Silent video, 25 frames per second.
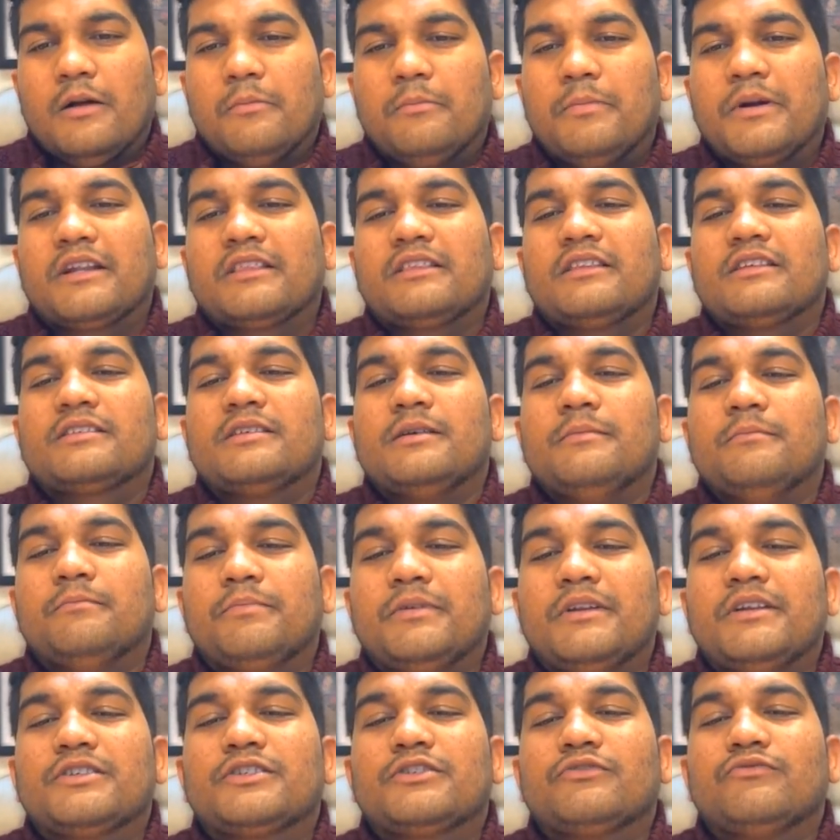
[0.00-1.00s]
But the
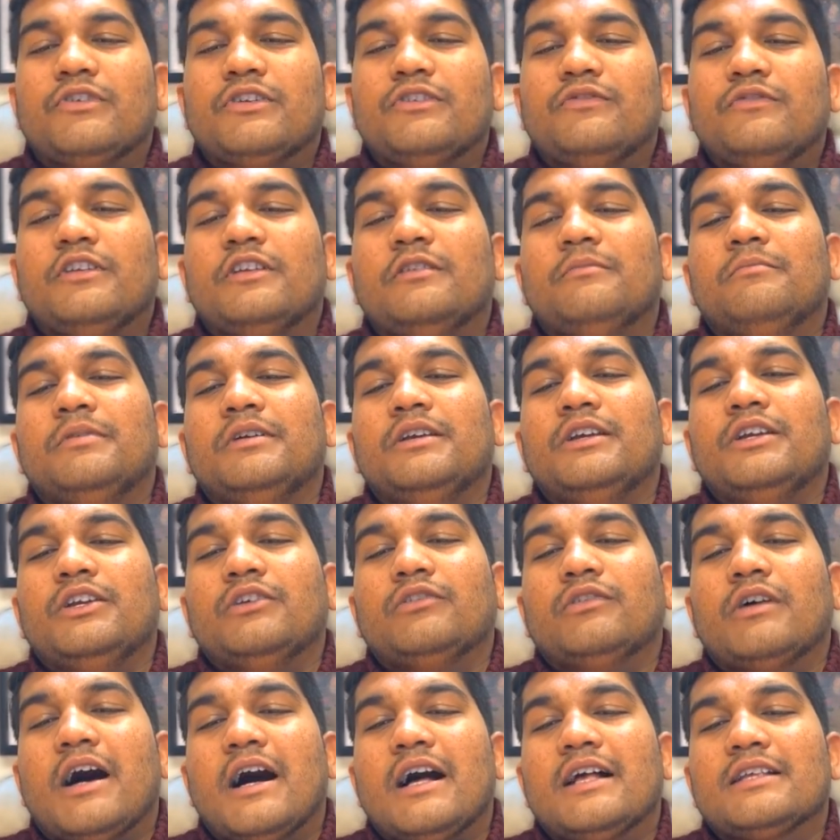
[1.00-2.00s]
simplest one will be
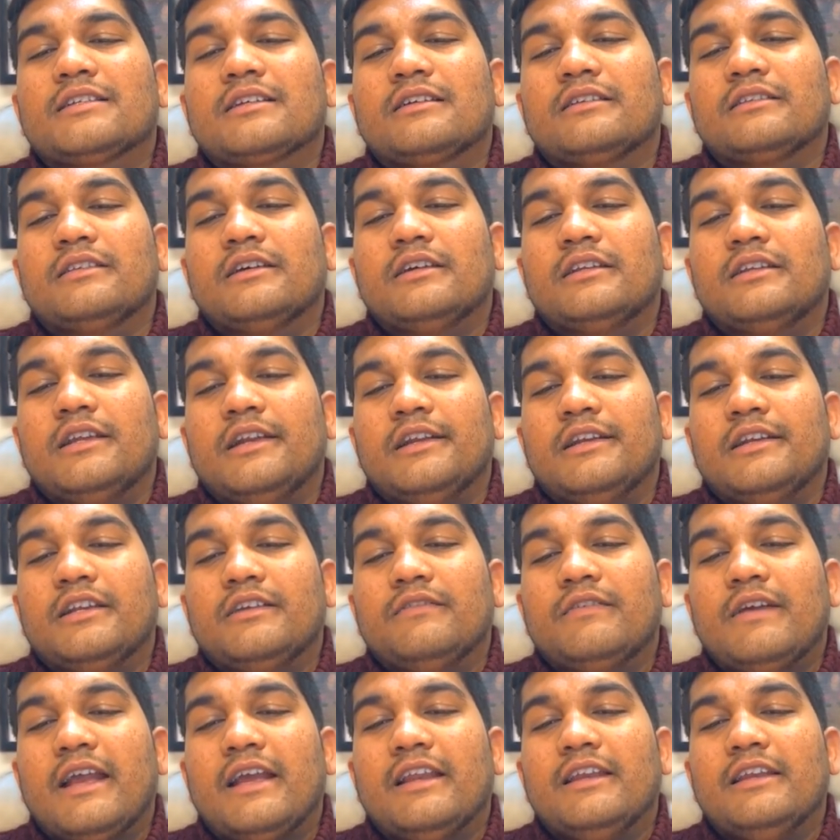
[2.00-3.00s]
you ask the
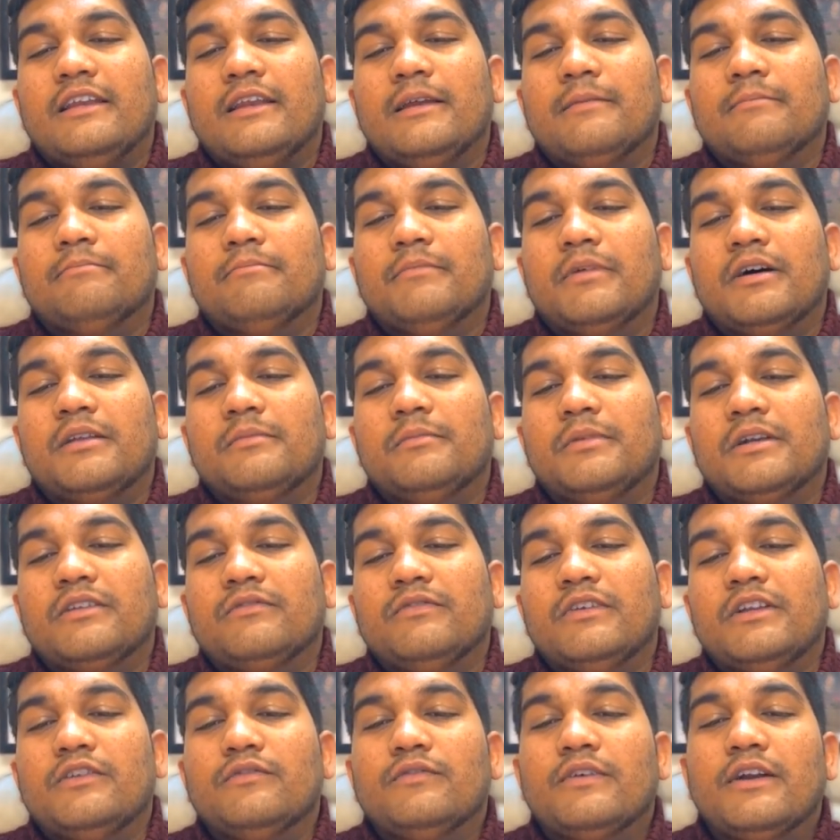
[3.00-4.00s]
native any number
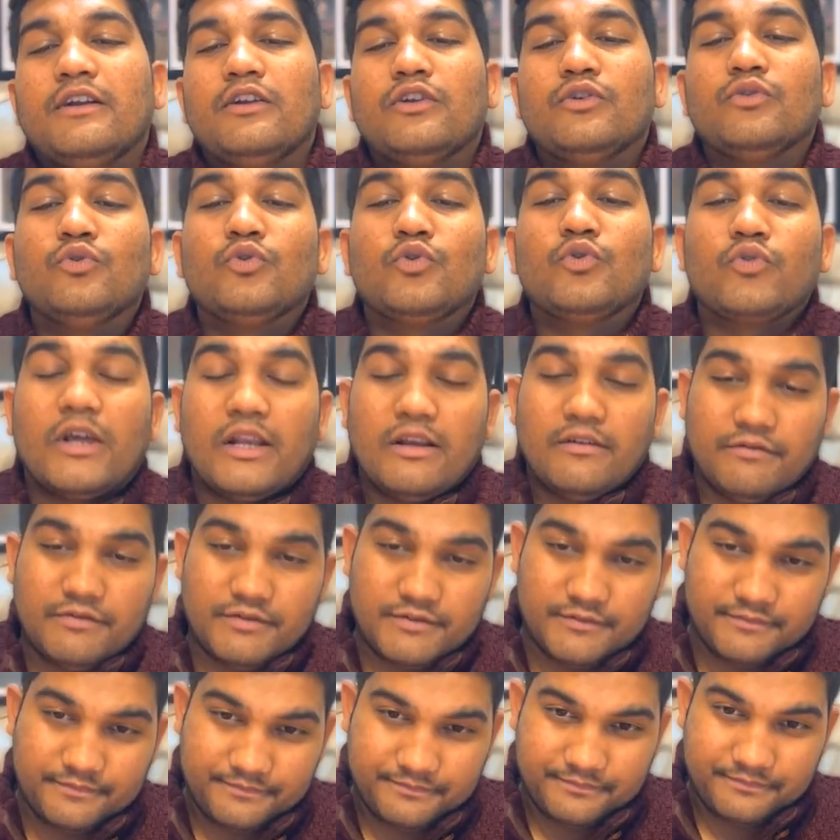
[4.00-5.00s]
between one to twelve.
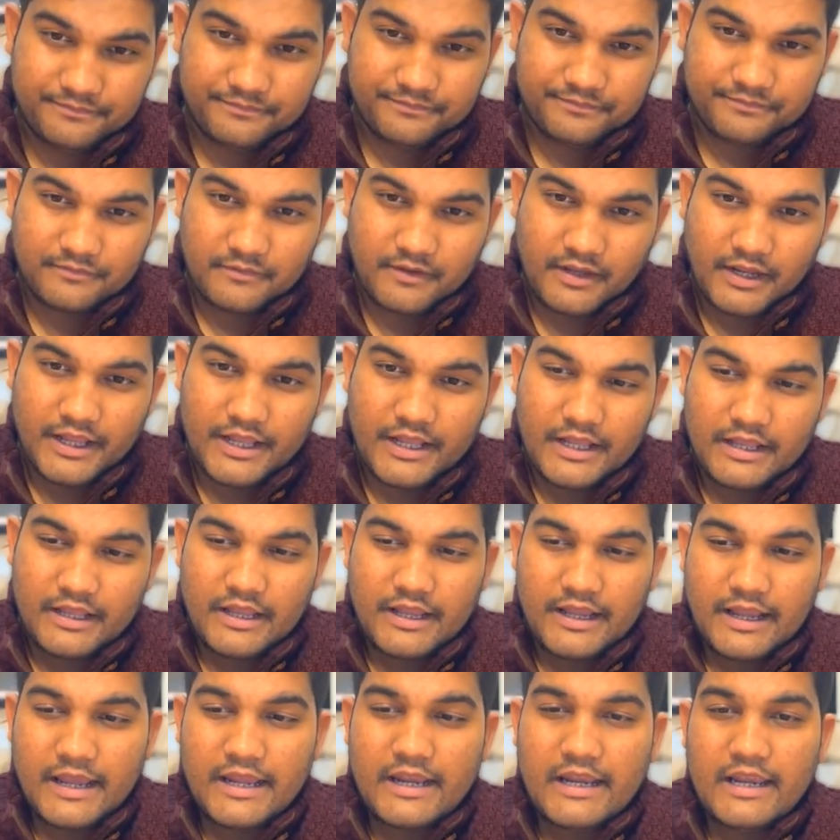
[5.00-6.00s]

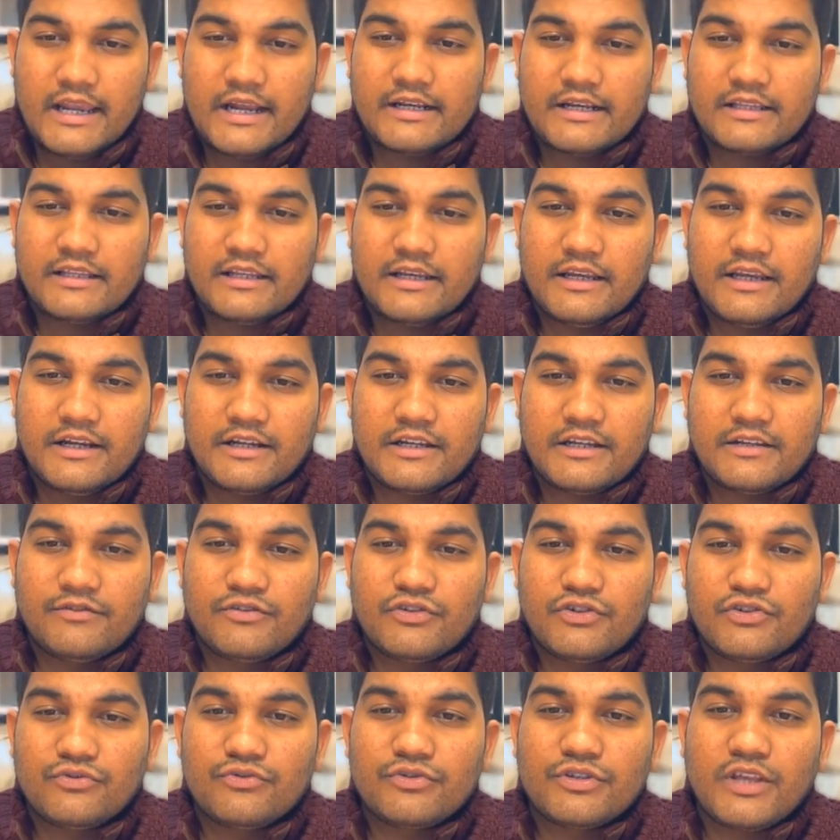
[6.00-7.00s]
And let the
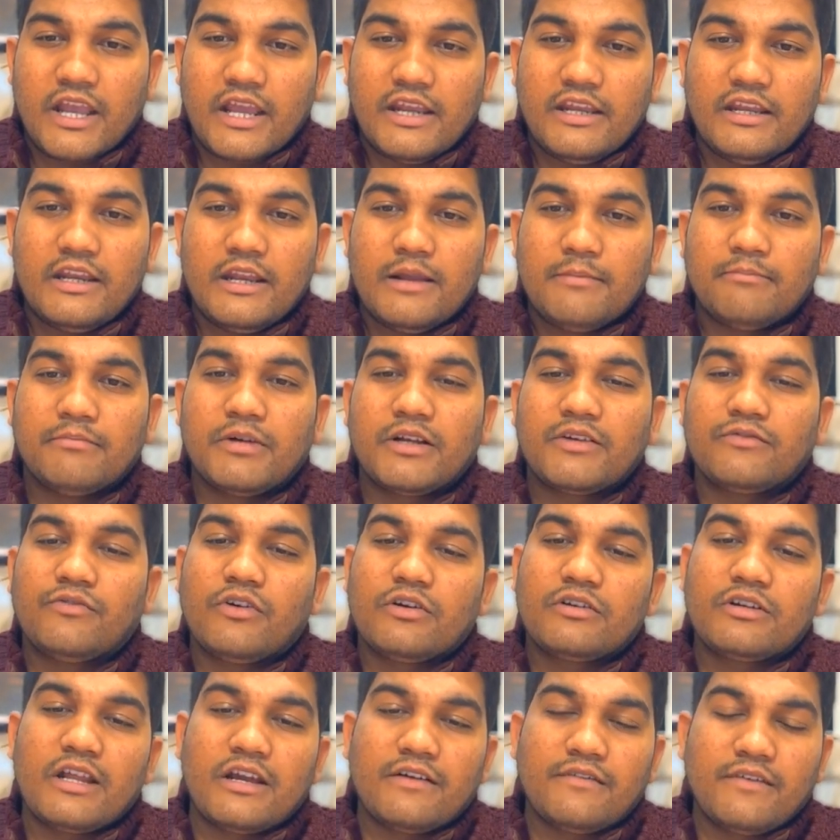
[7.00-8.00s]
native choose any number.
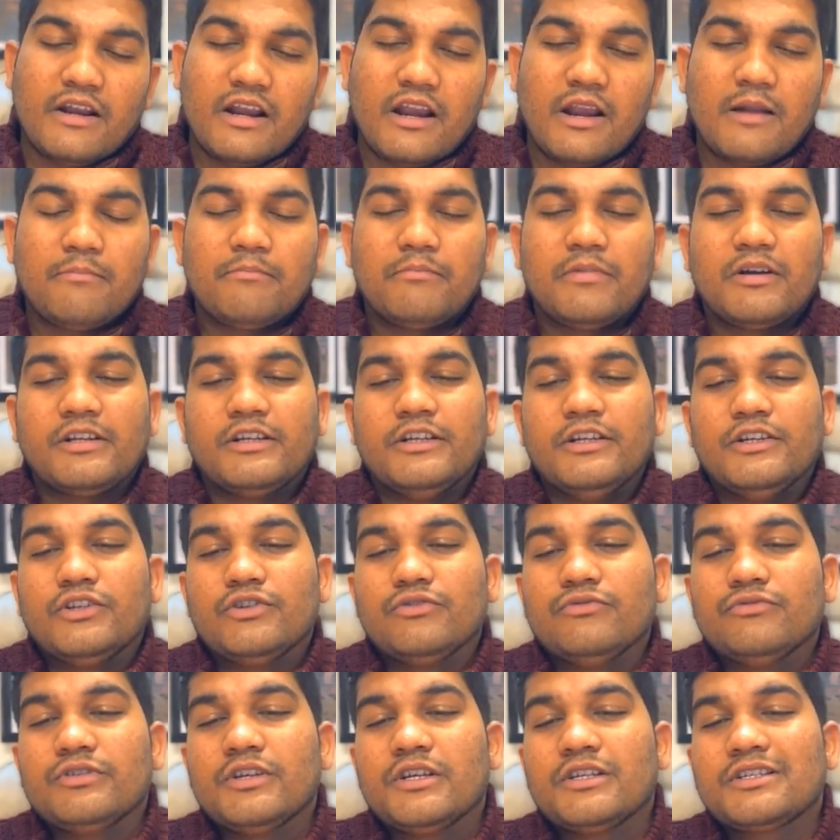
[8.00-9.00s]
Whatever number he
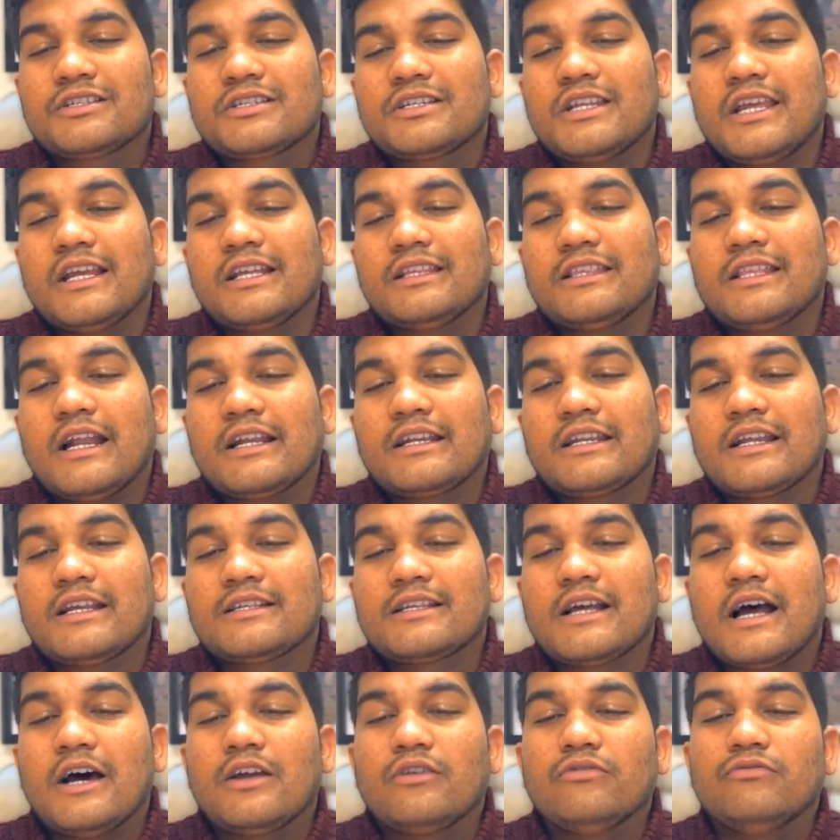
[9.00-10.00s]
chooses, take that
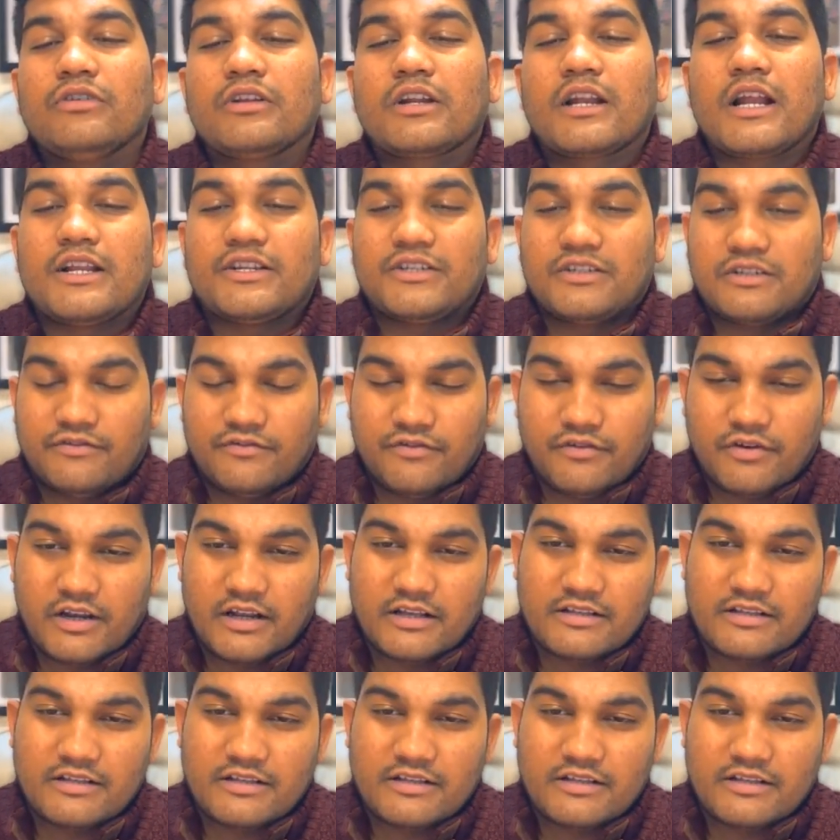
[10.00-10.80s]
as Arudha Rashi. For